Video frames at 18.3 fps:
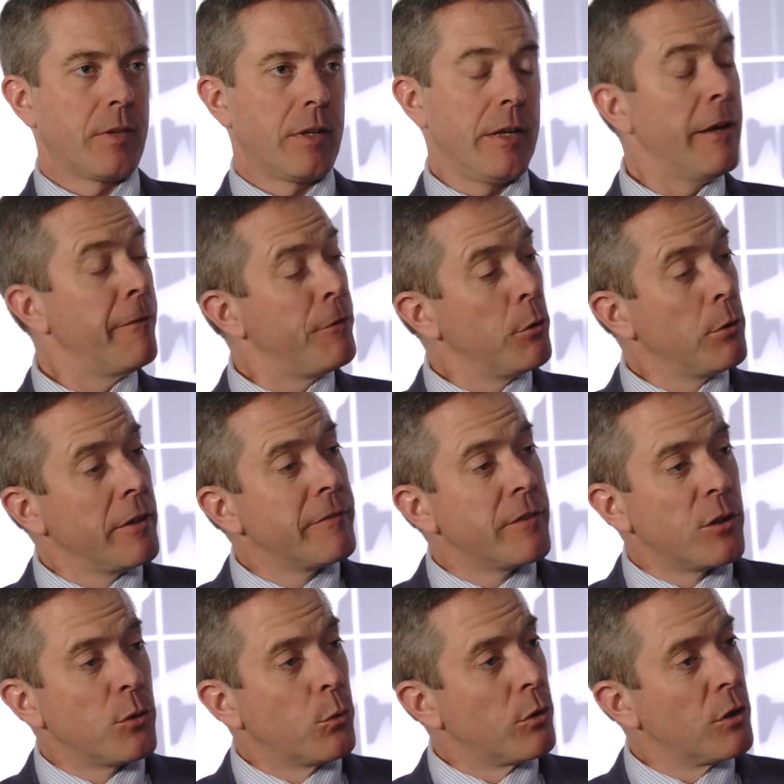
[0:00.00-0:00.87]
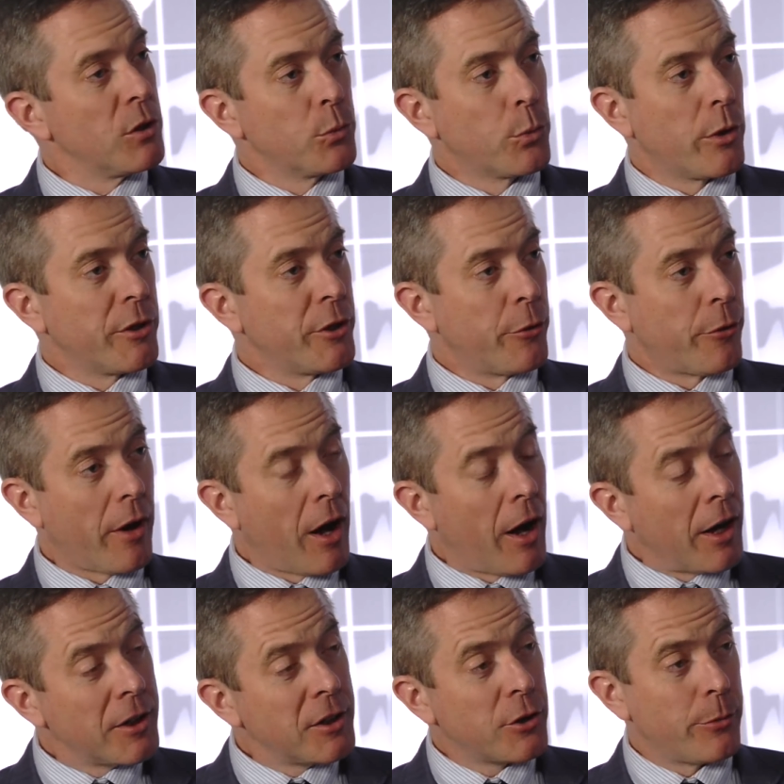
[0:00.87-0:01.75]
If you live in a world where you're
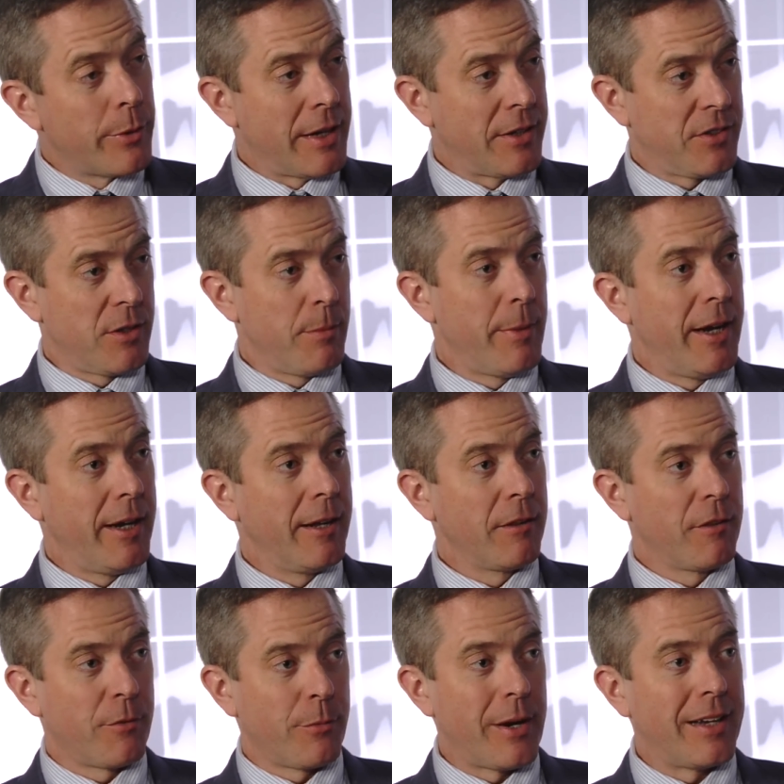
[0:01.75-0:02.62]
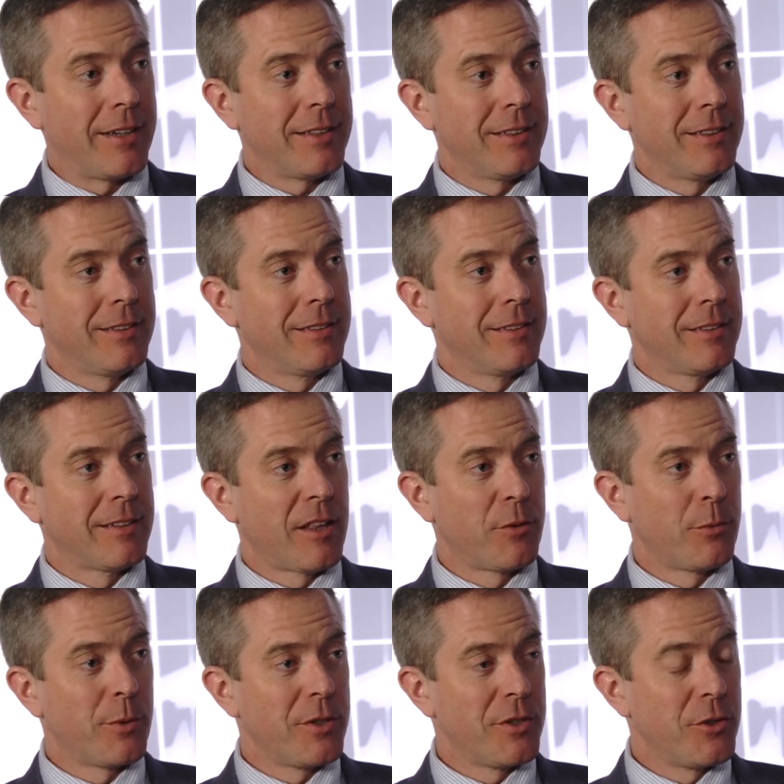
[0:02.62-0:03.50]
underestimating threat, in
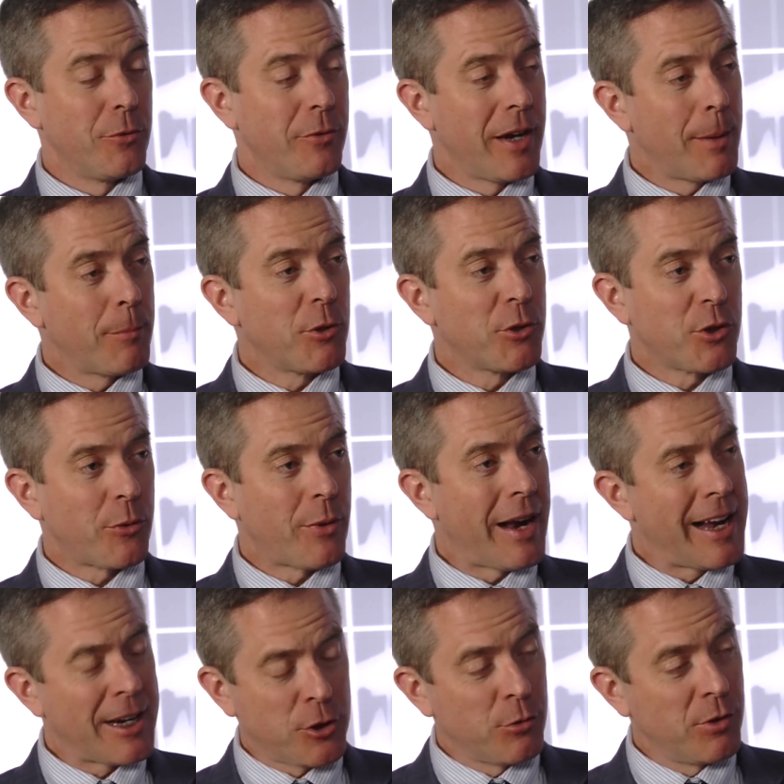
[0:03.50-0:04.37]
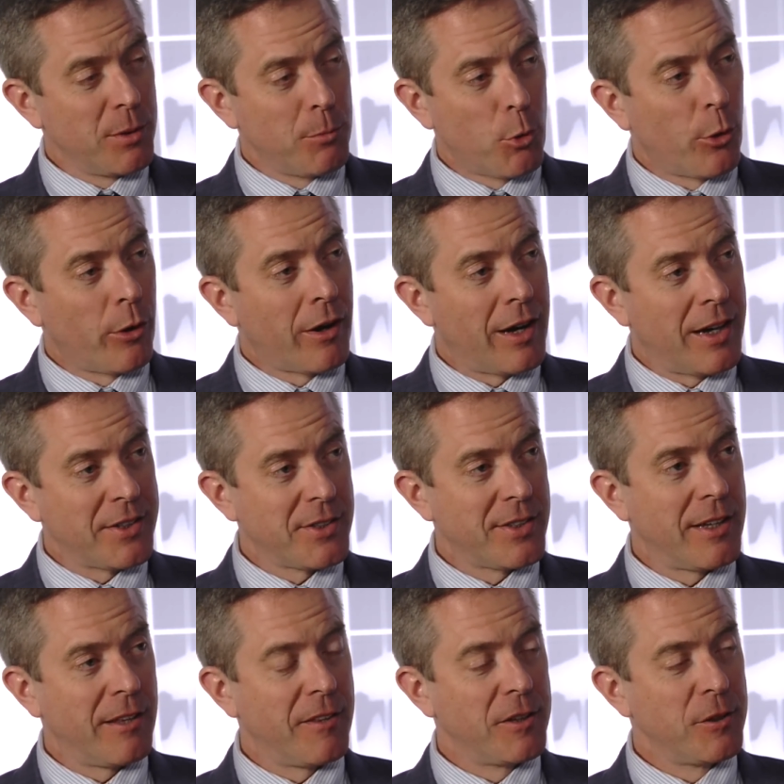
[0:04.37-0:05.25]
other words, your neighbors are actually more
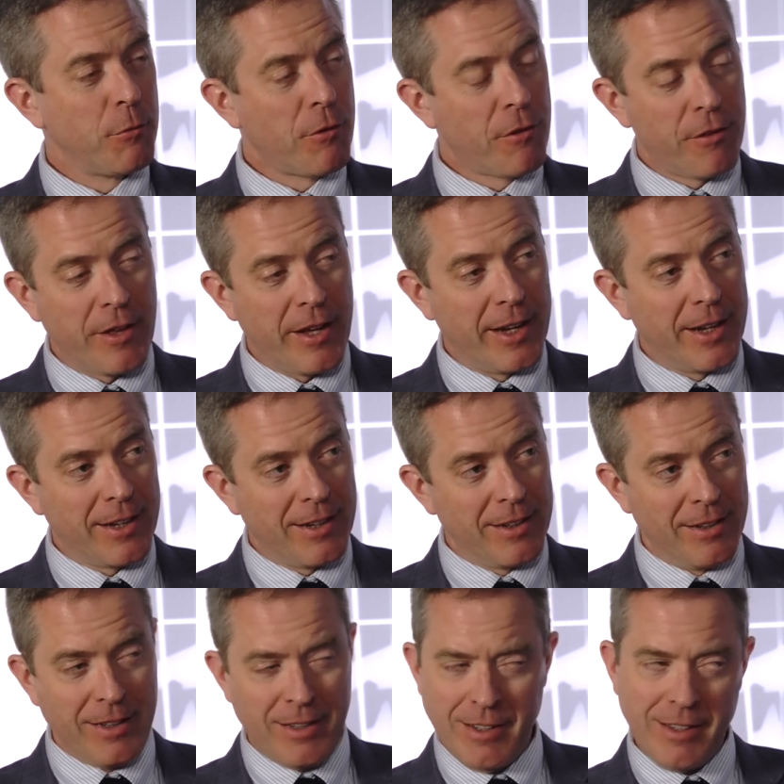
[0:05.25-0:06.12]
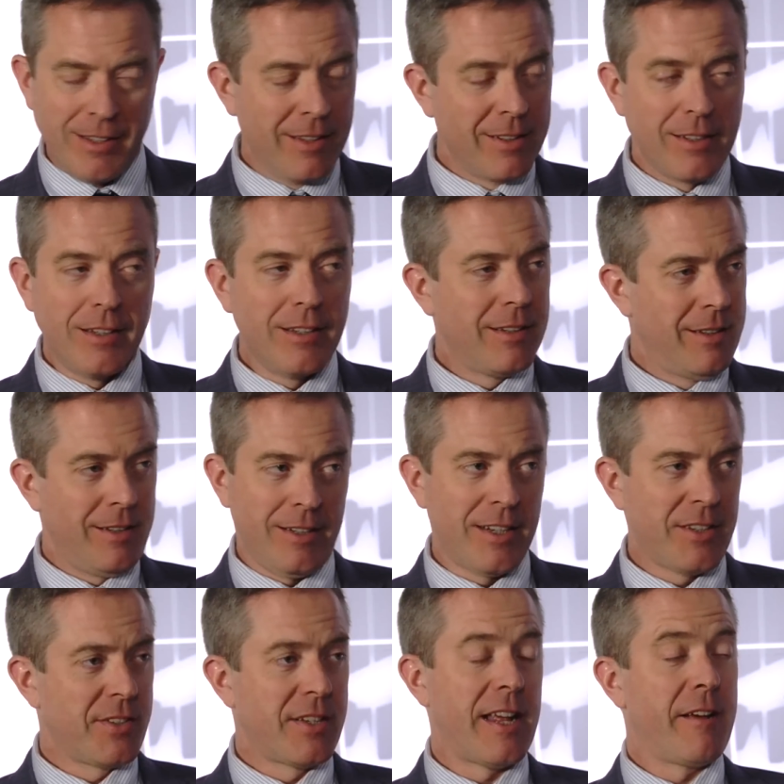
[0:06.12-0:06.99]
hostile than you think, it
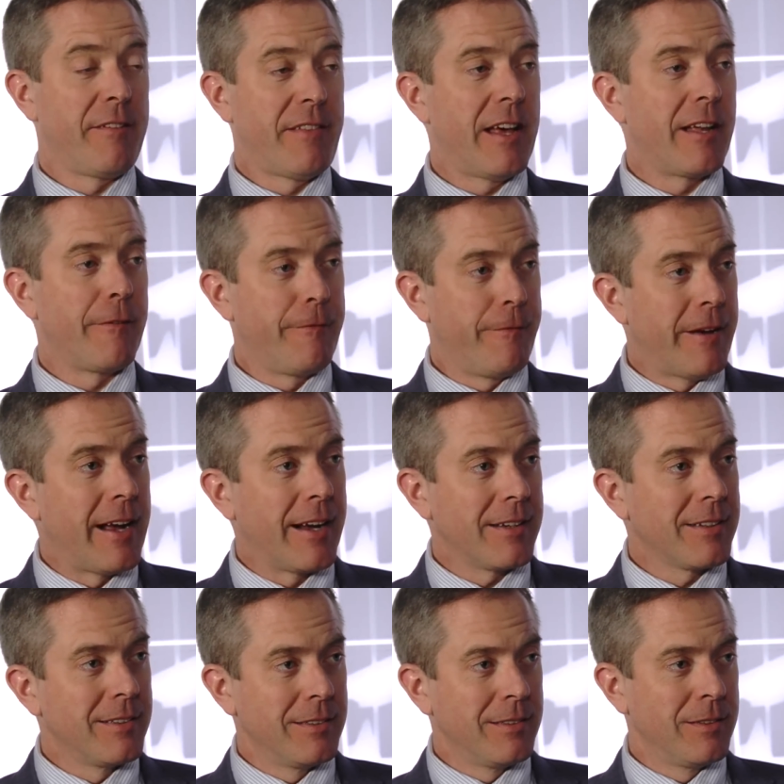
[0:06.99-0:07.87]
doesn't have that effect.